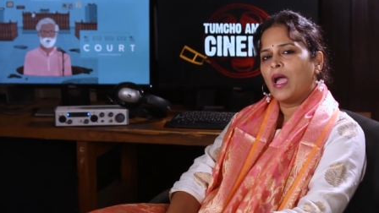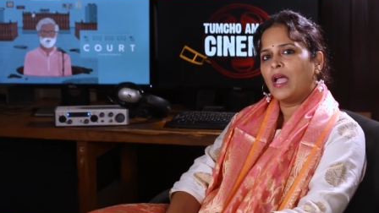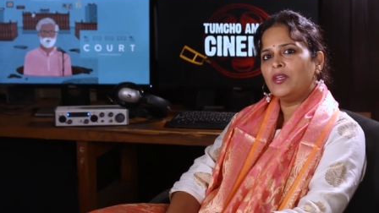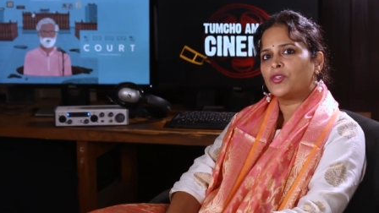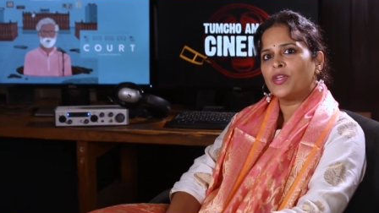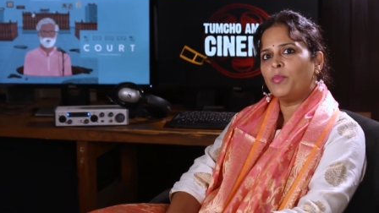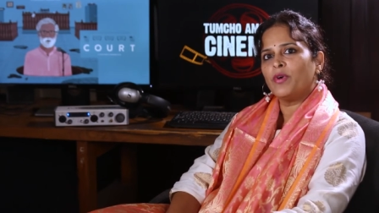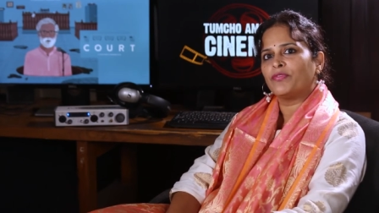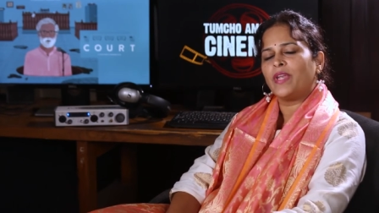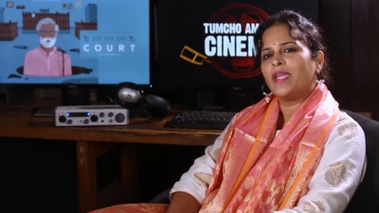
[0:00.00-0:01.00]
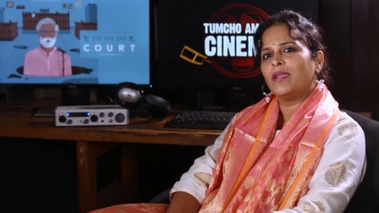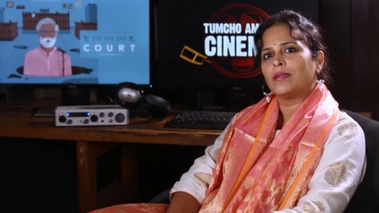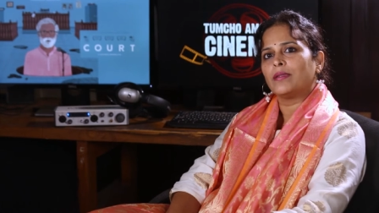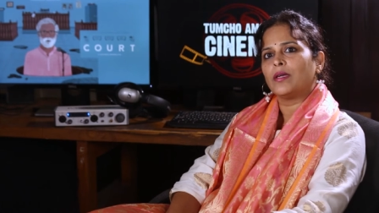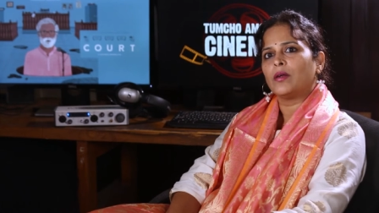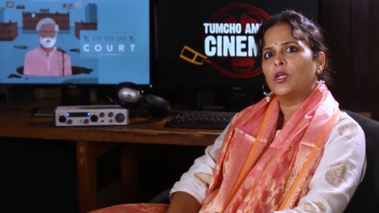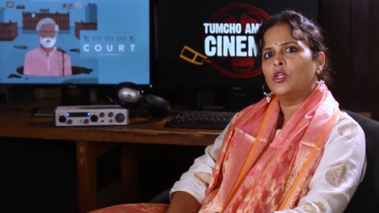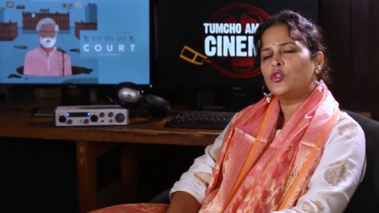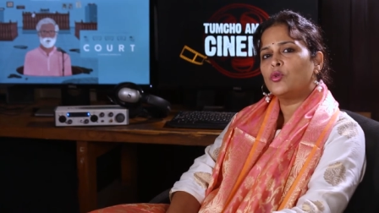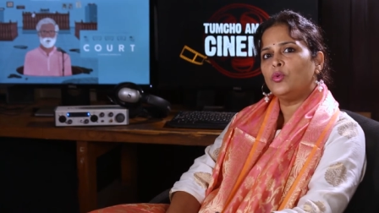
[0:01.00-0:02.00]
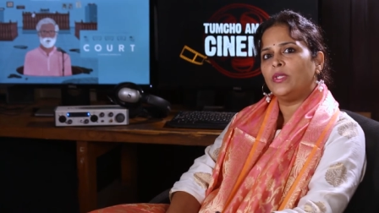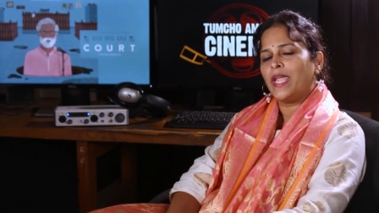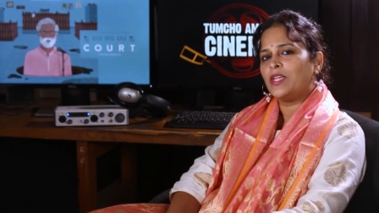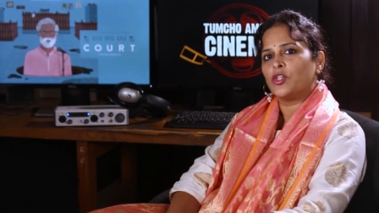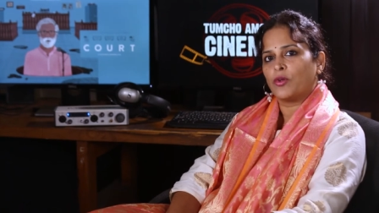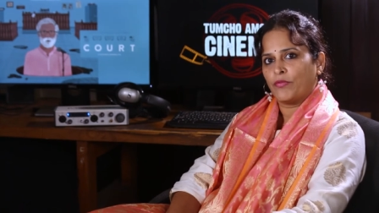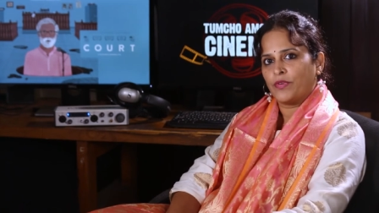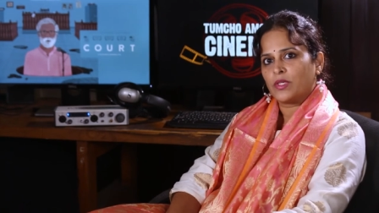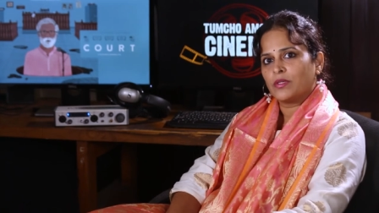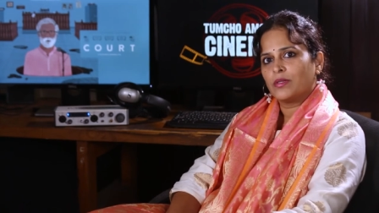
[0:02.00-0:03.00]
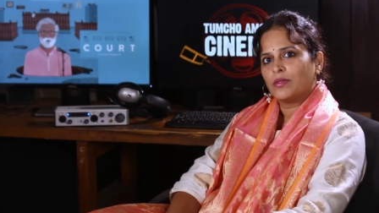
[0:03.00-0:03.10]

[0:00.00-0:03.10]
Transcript: and rip off naked the true nature of it.